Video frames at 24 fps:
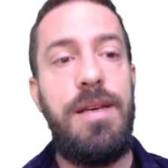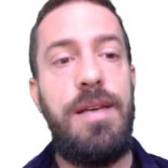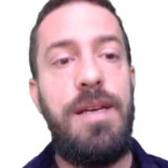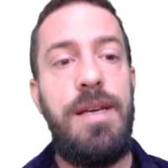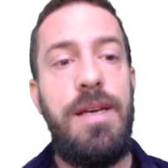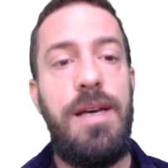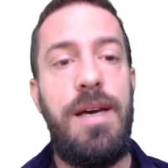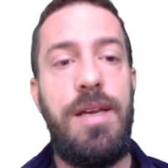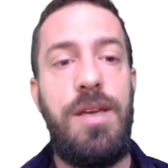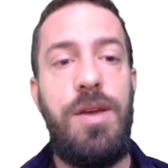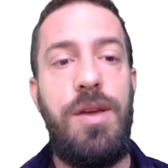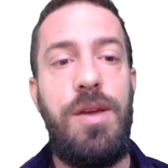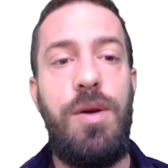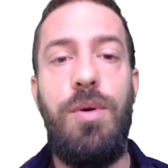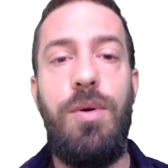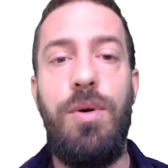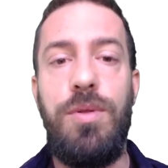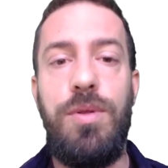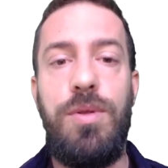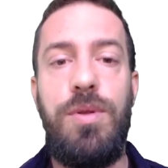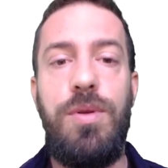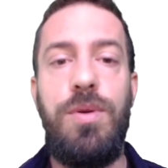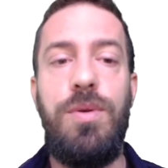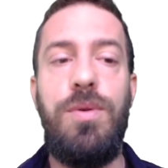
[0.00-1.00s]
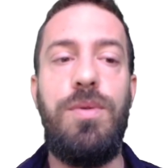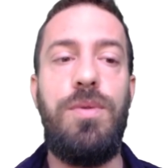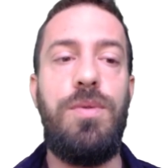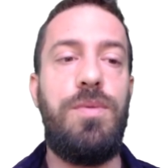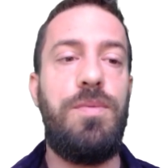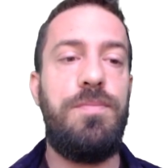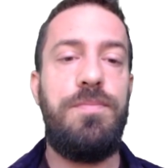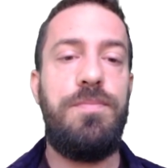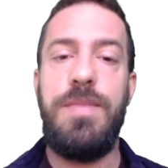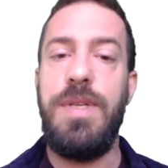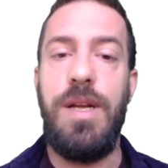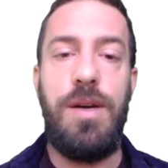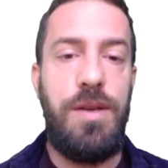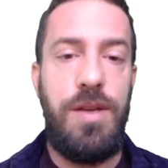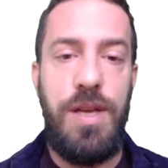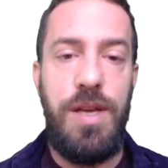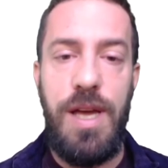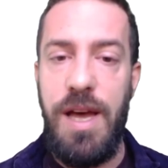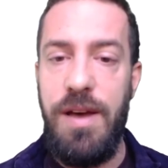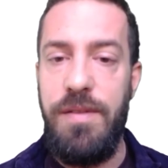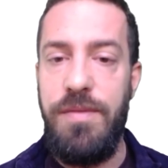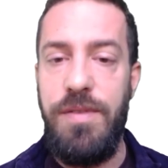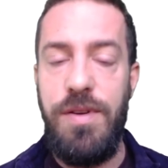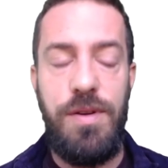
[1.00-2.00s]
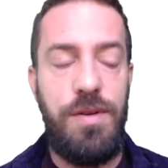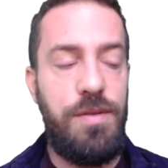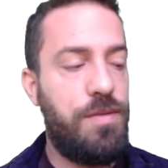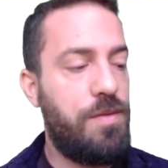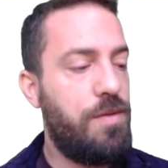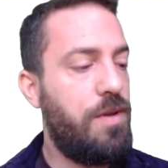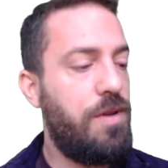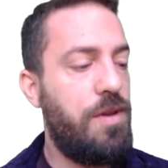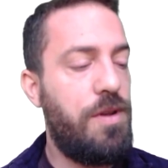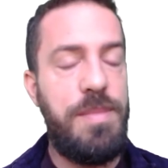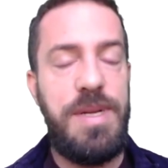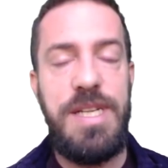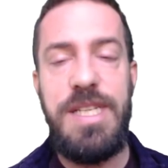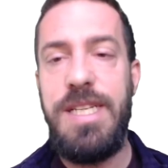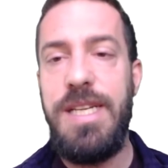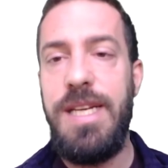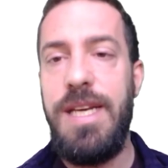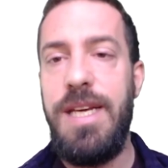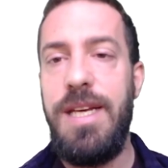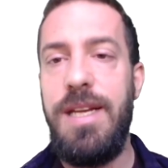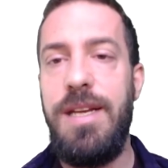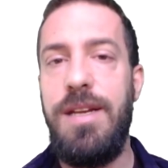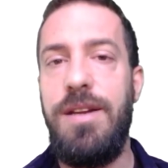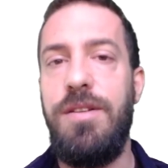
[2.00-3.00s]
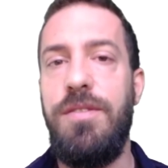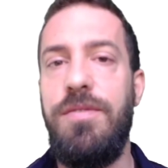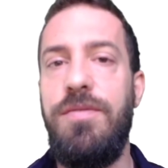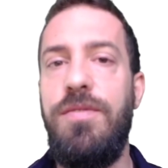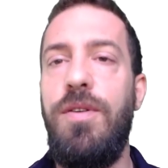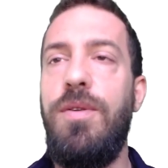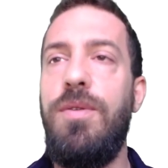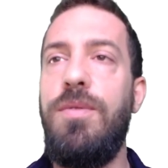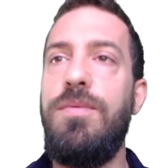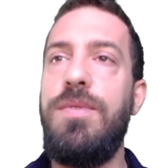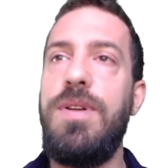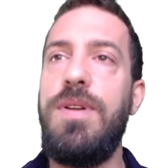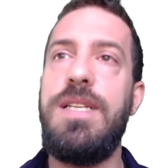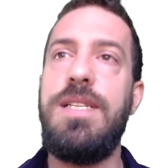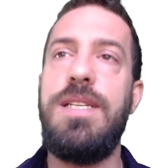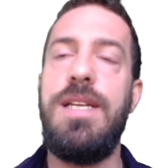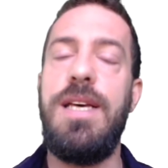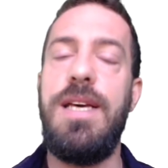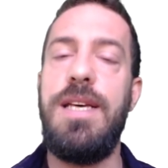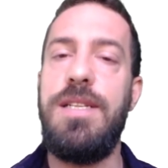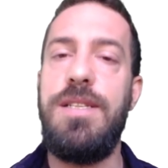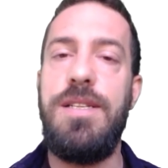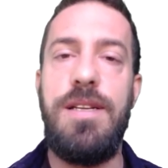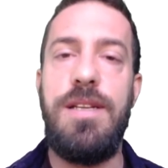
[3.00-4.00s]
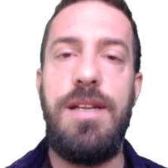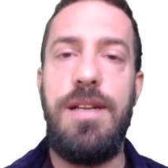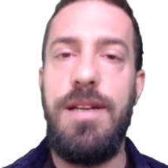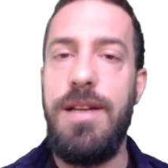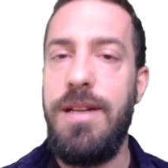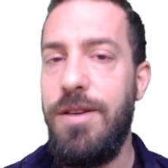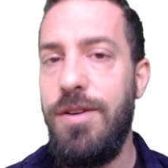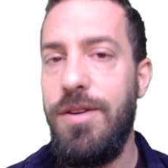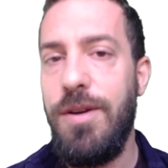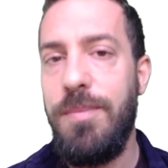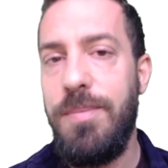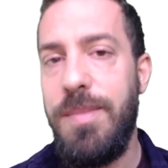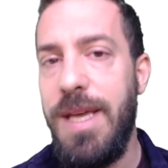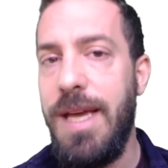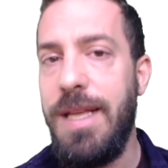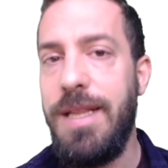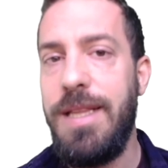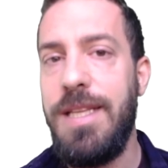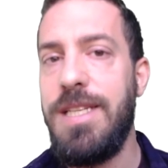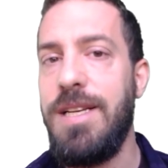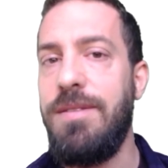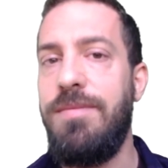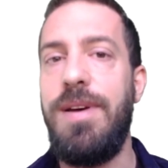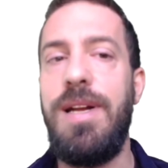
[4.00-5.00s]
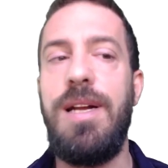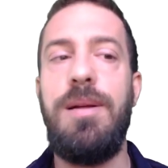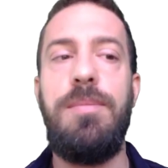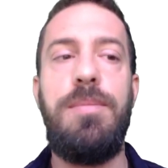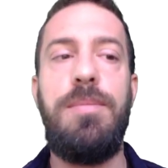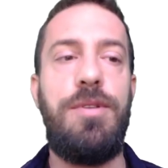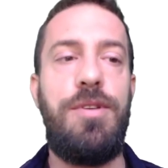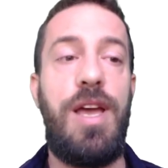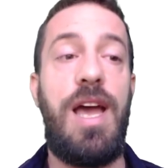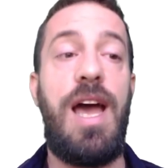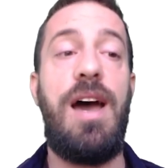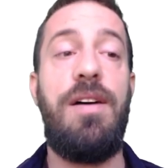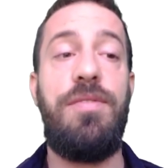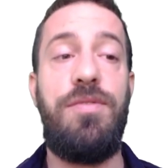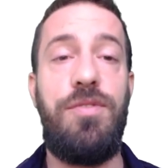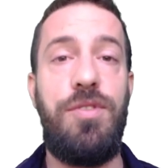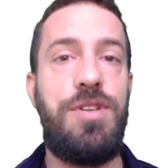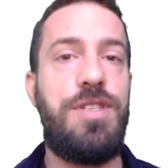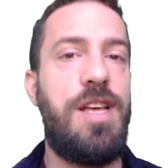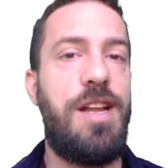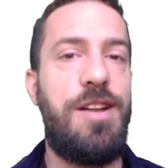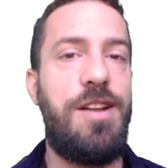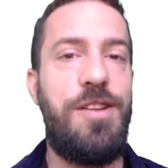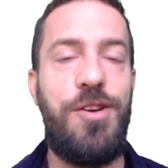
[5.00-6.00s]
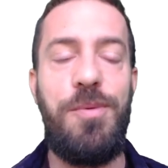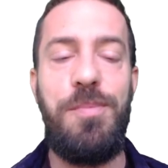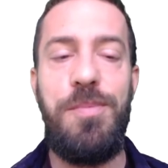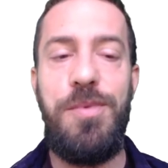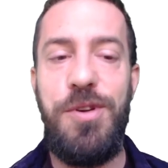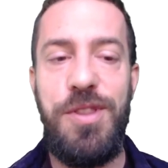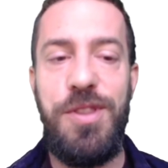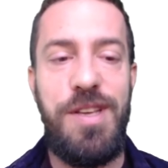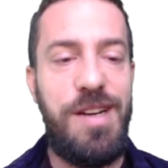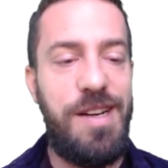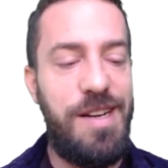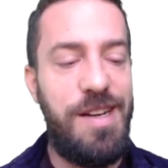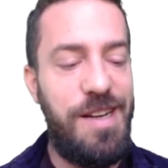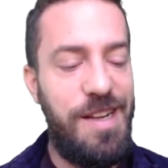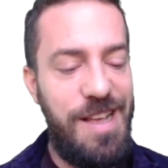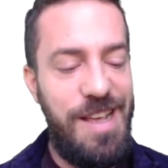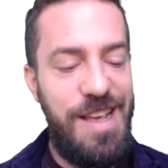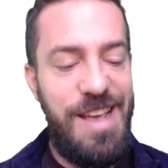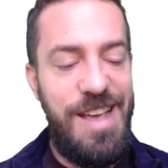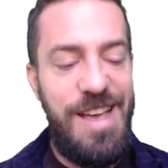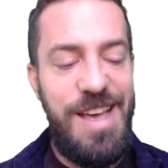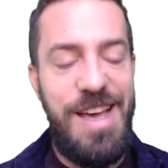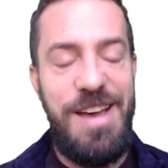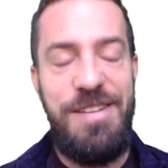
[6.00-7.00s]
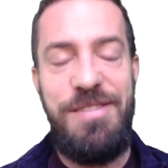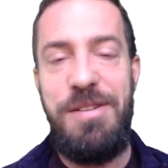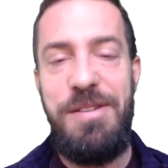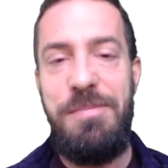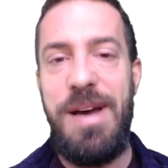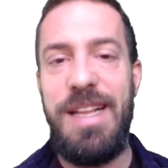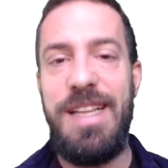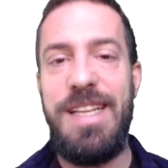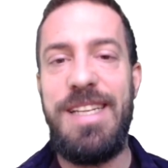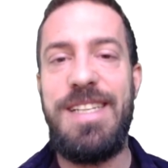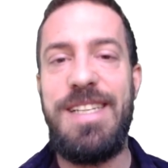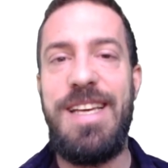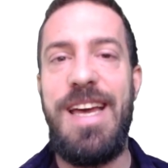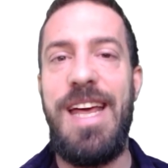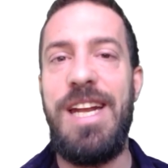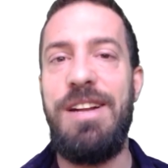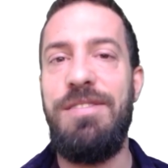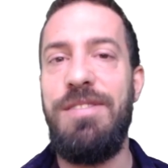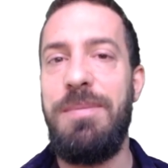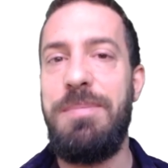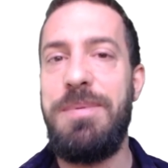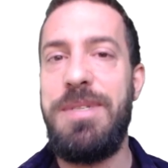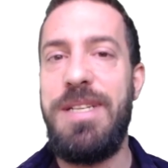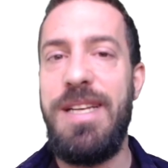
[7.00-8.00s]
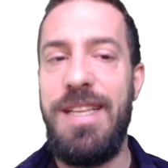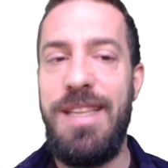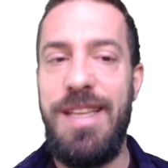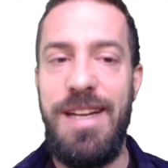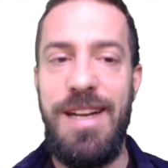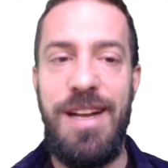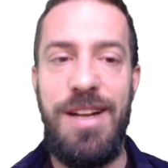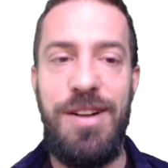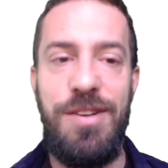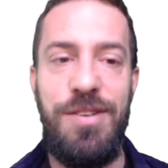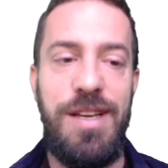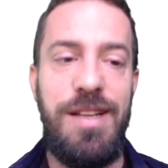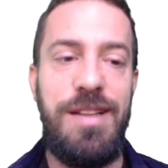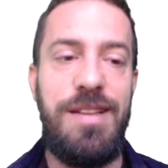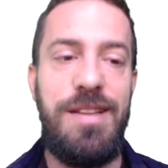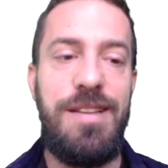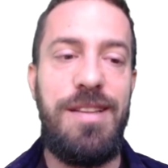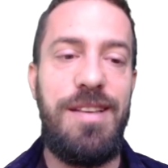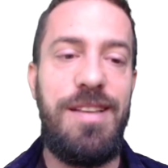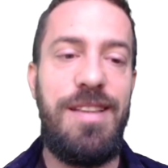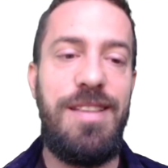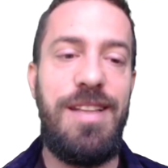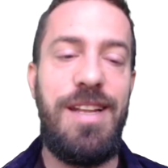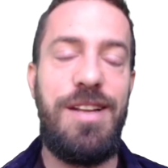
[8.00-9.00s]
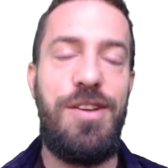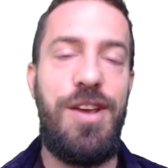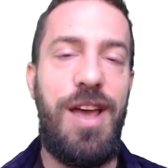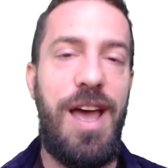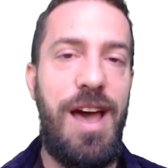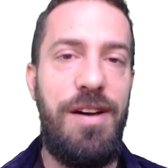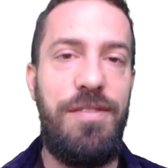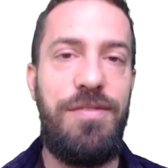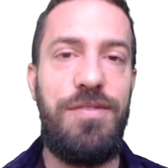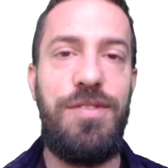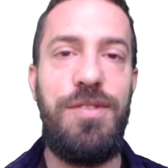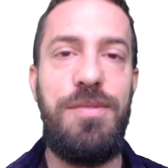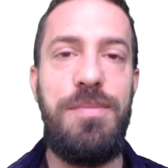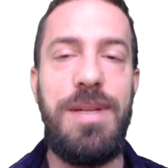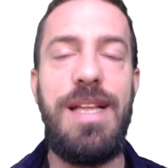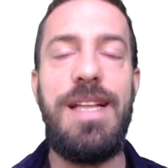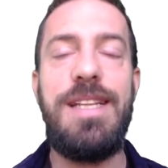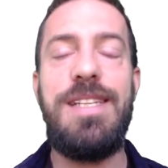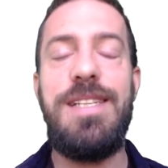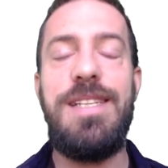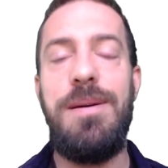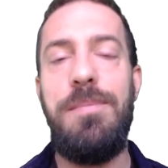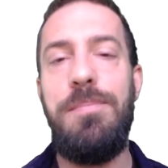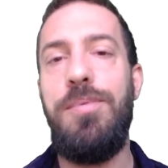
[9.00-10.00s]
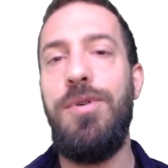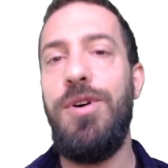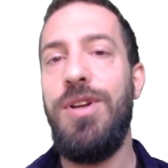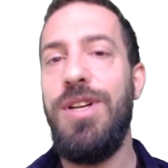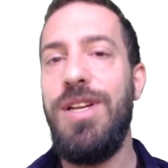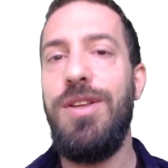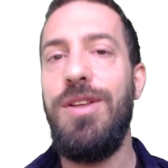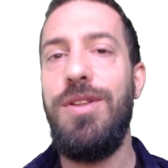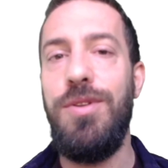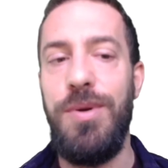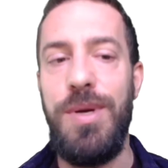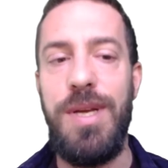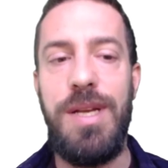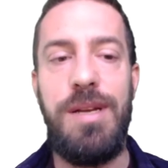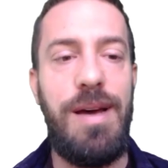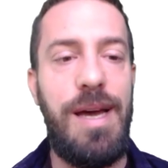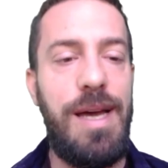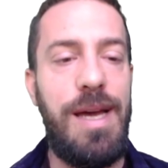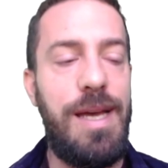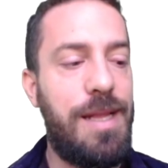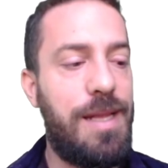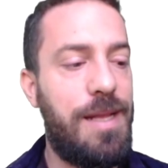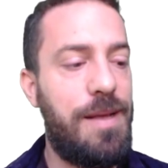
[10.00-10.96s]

You want to, you have your machine, your phone, it says a new update is available, you have to restart your computer. Everybody's kind of upset and annoyed that you have to, but at some point you do it, right?